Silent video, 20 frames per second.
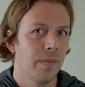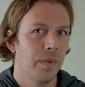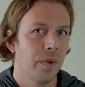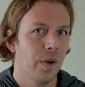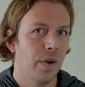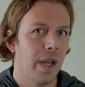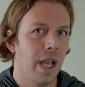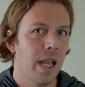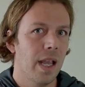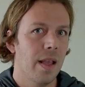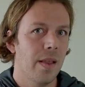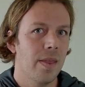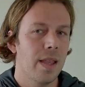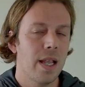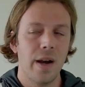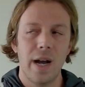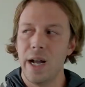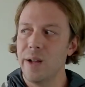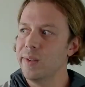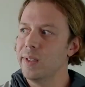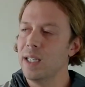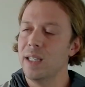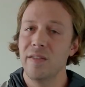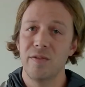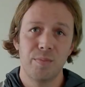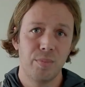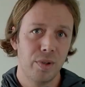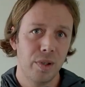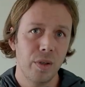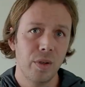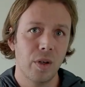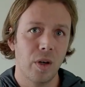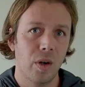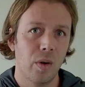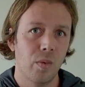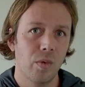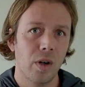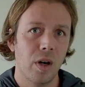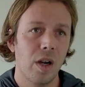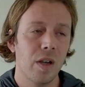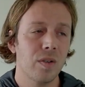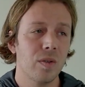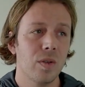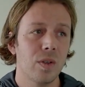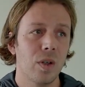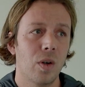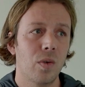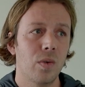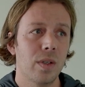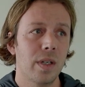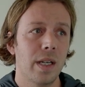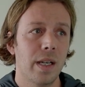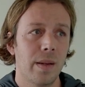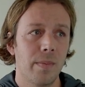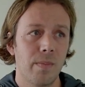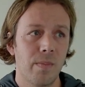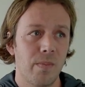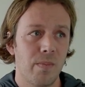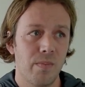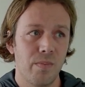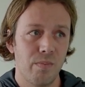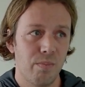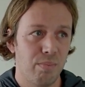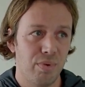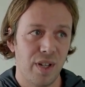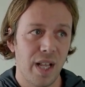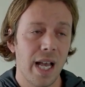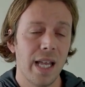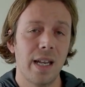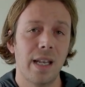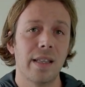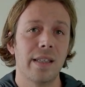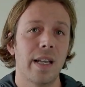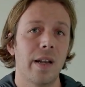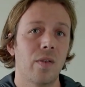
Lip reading: Okay, now outside of Pluto, we're also the only planet that